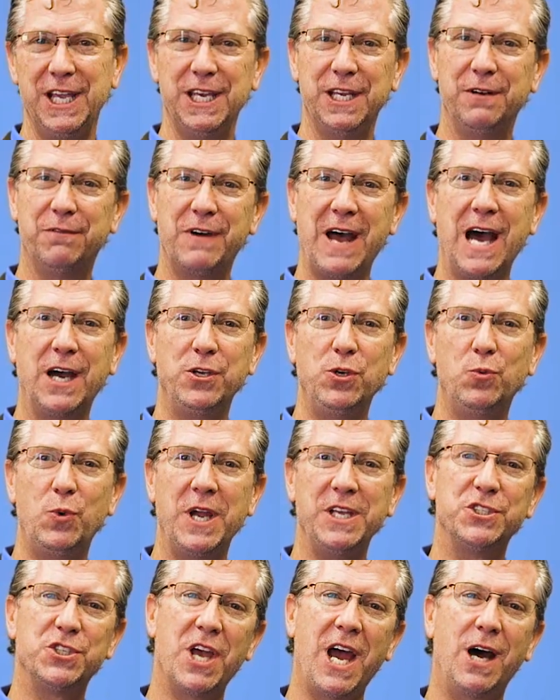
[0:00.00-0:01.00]
It
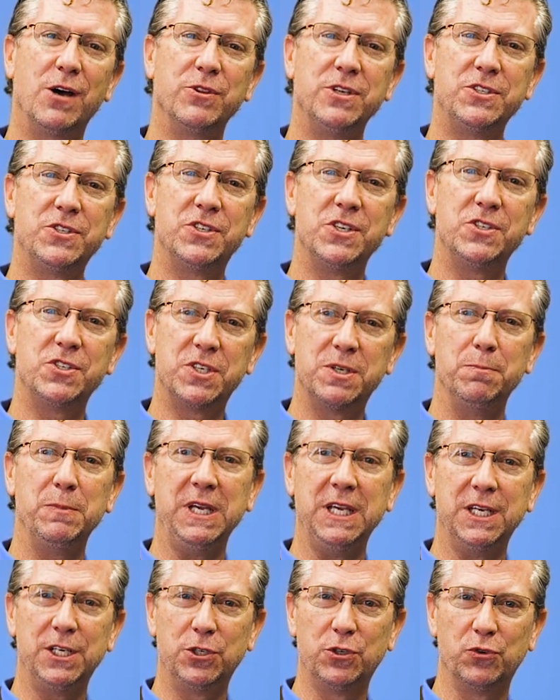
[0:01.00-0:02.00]
evaluates how the
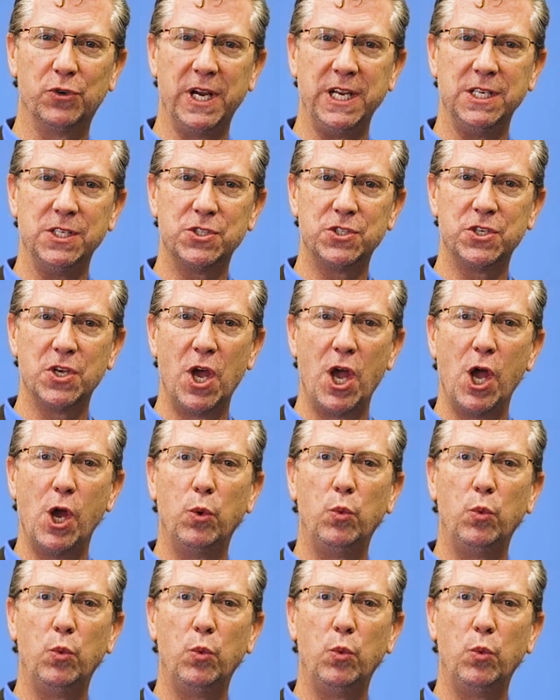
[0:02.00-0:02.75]
system integrates